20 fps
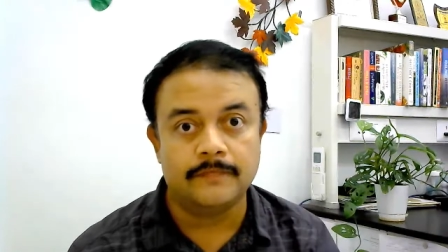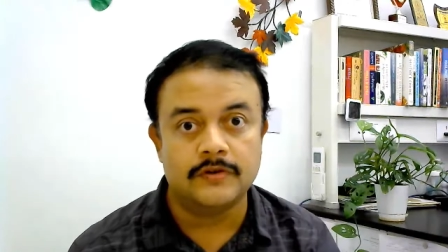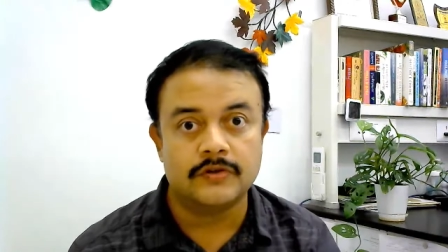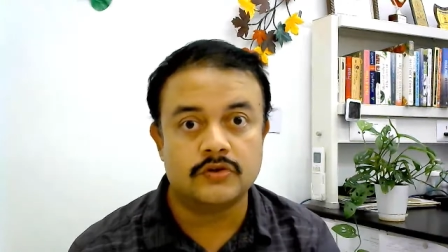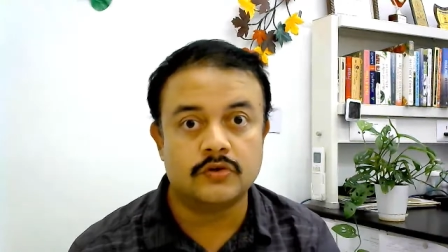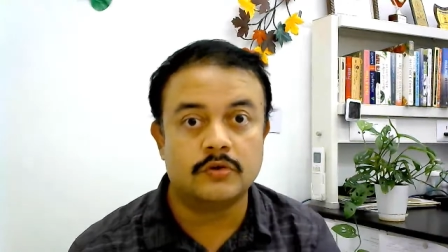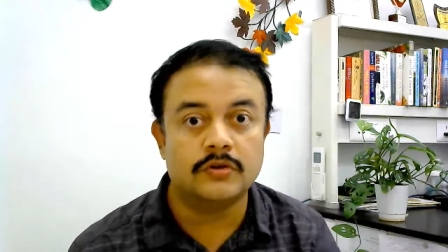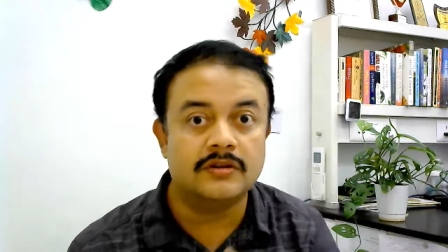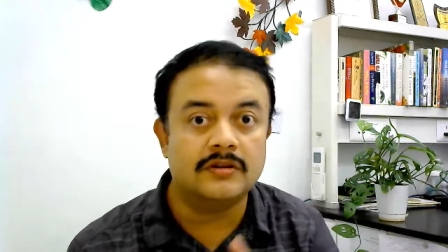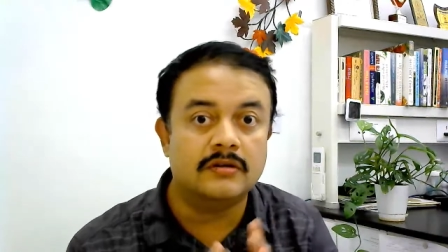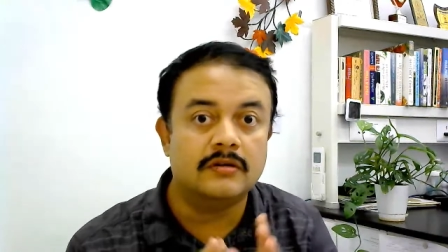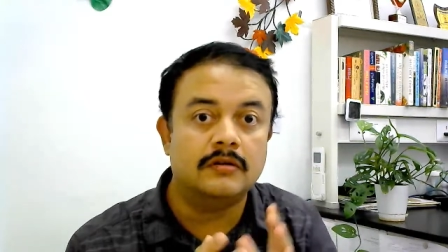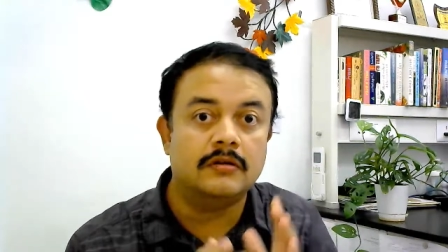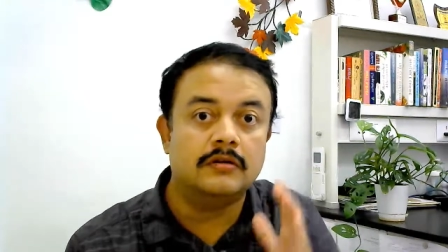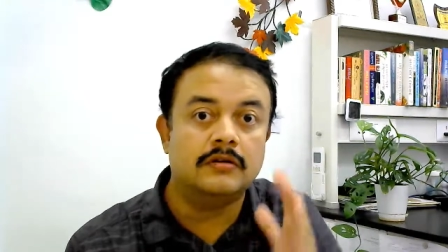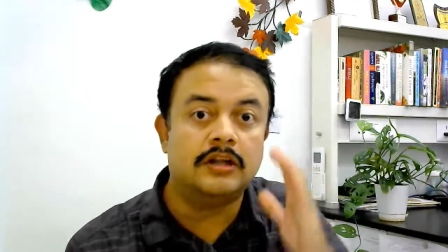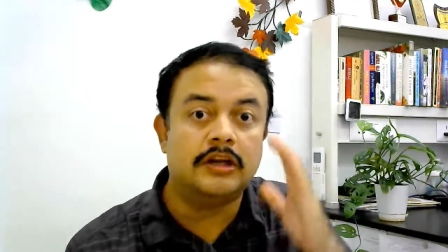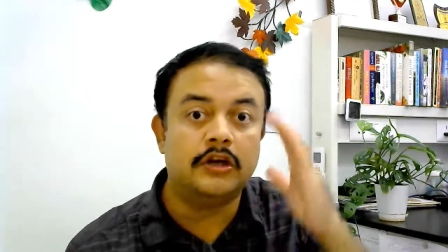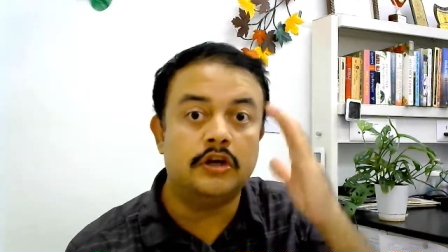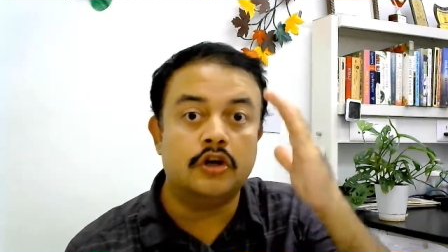So
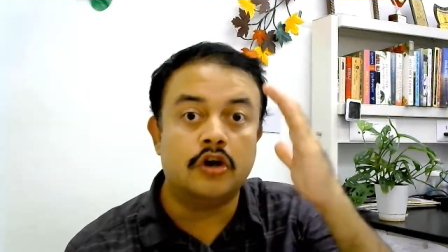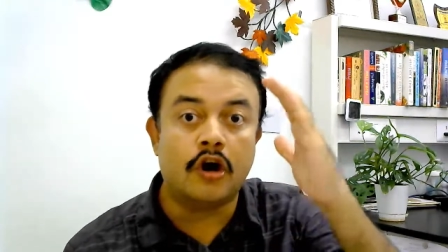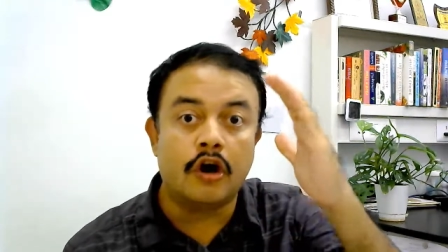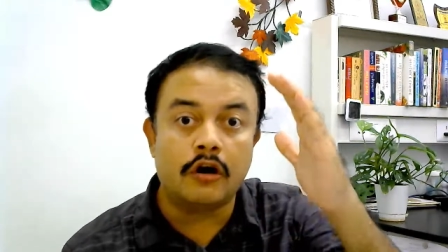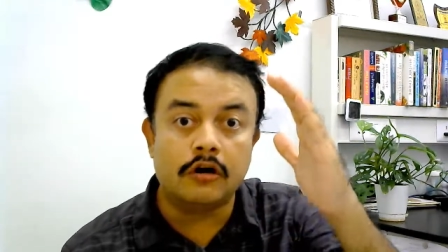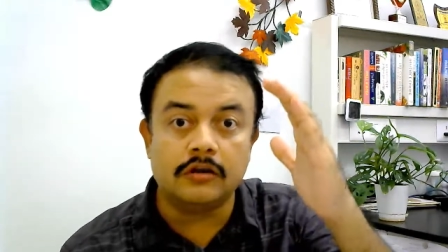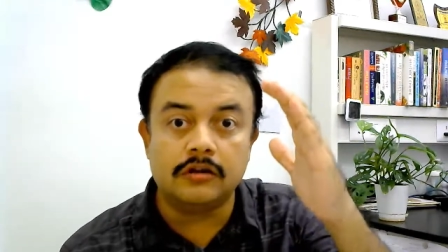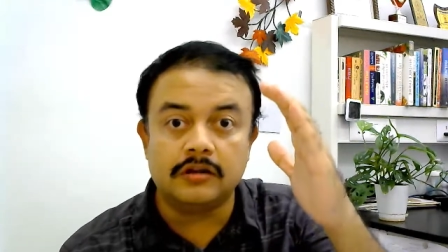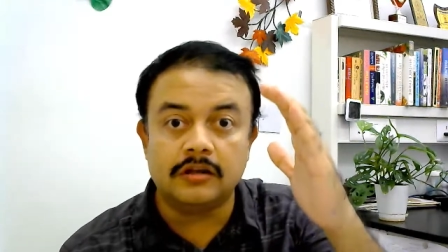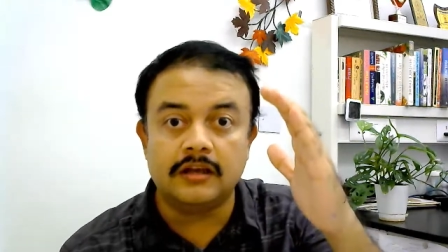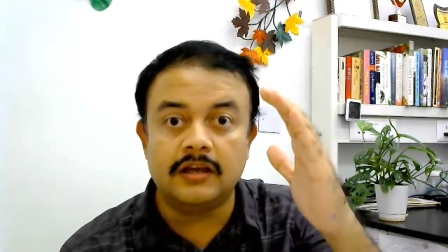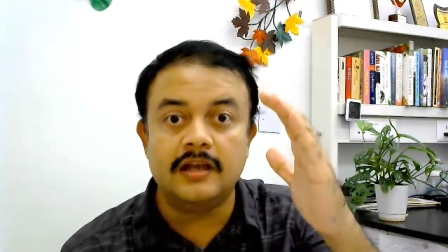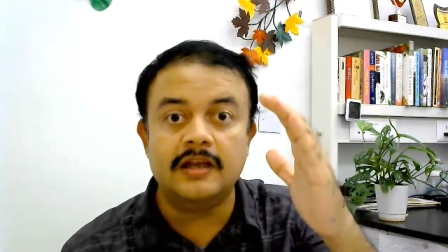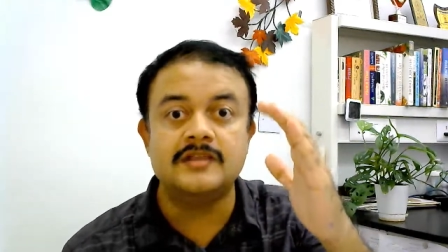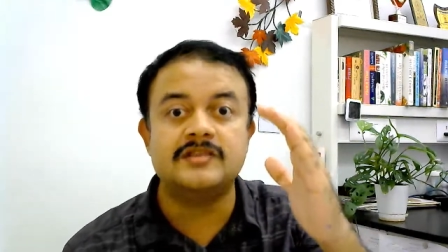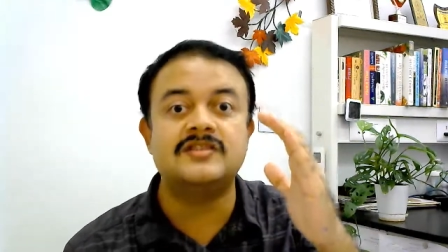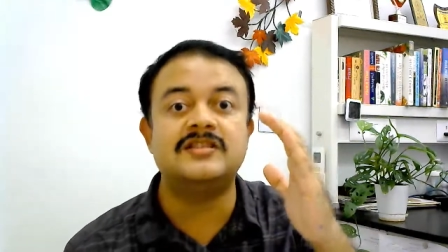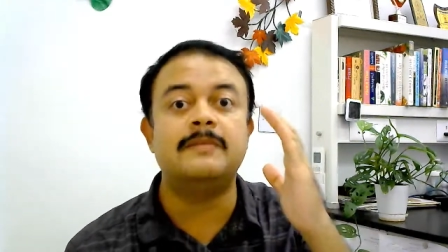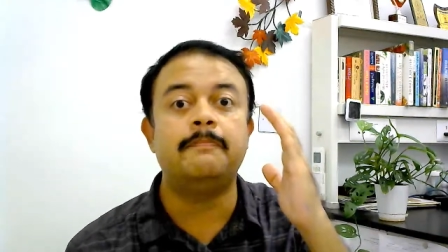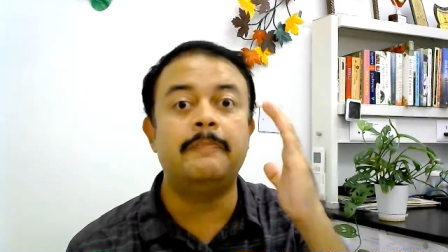the north
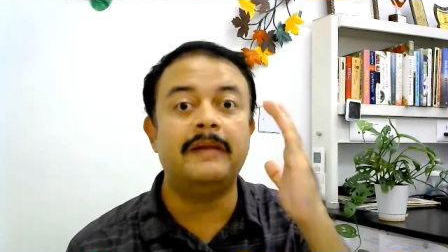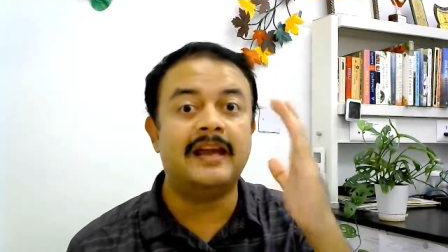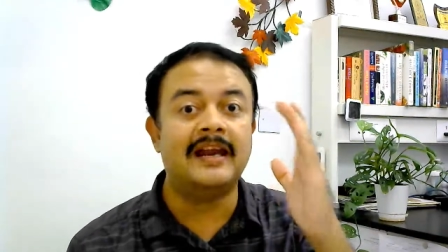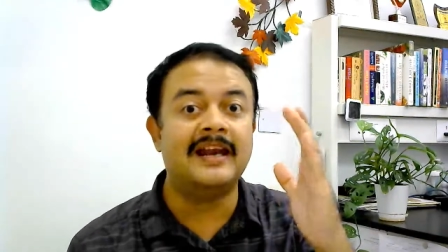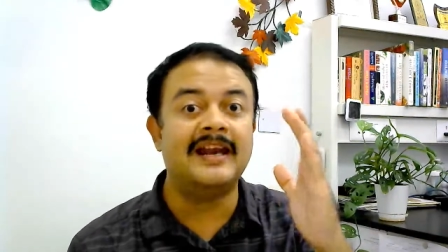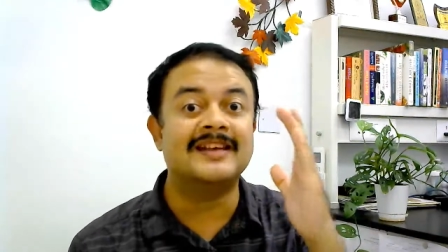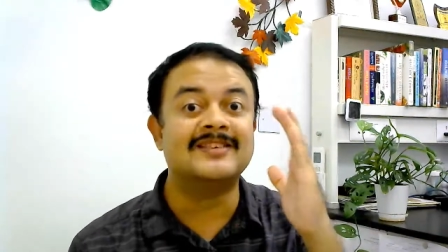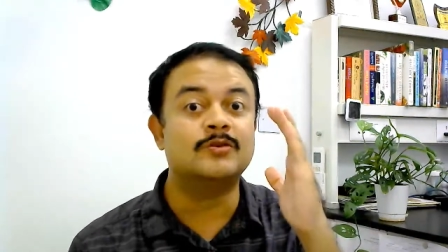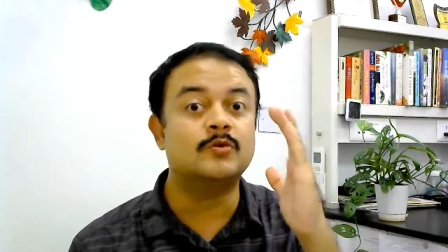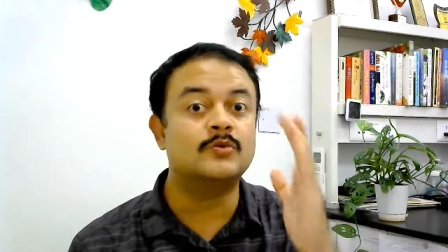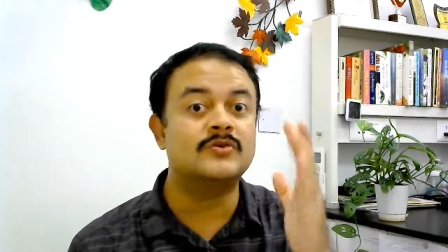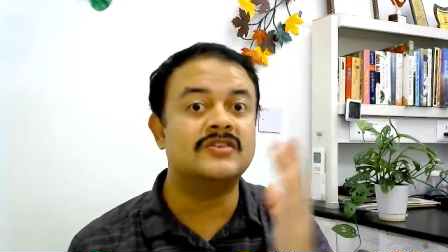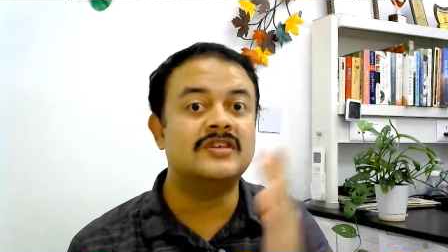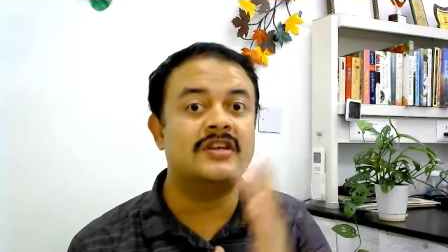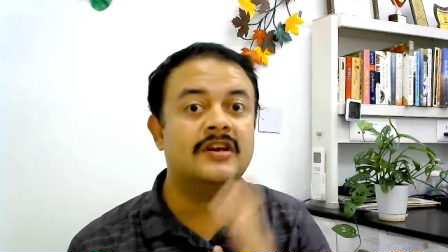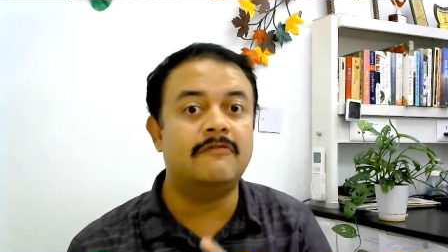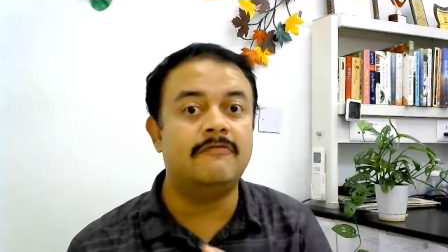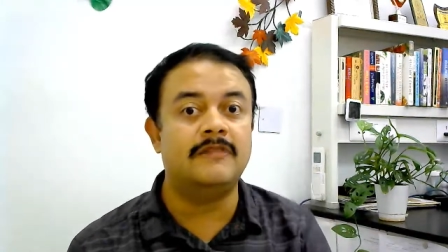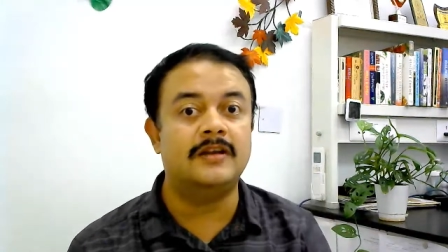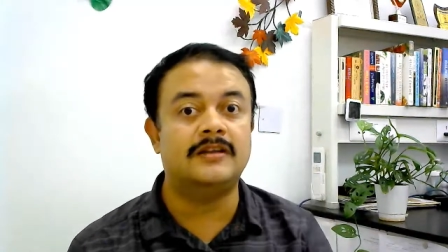is typically
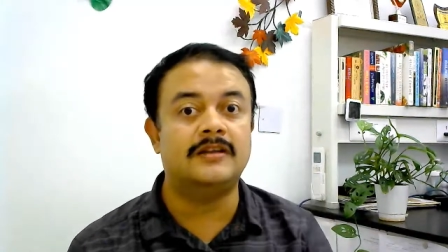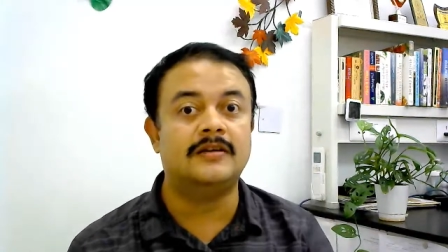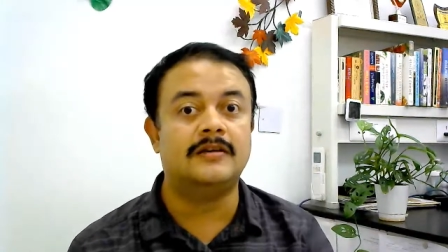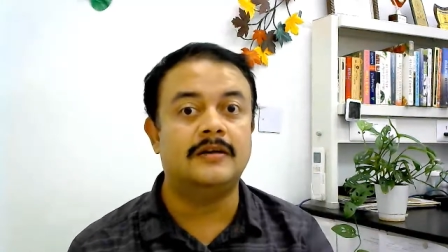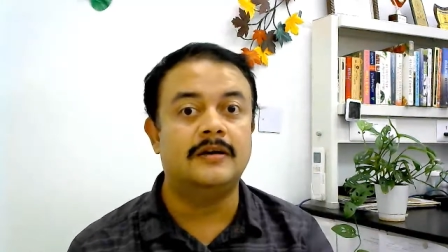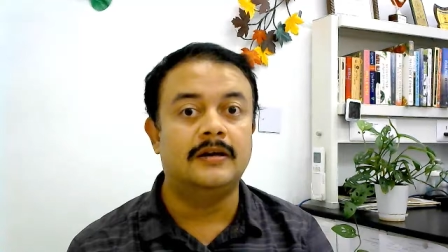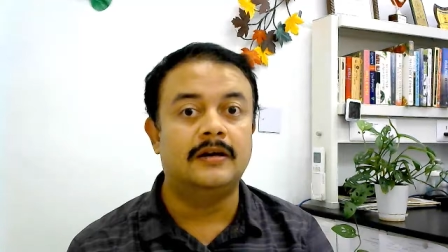associated with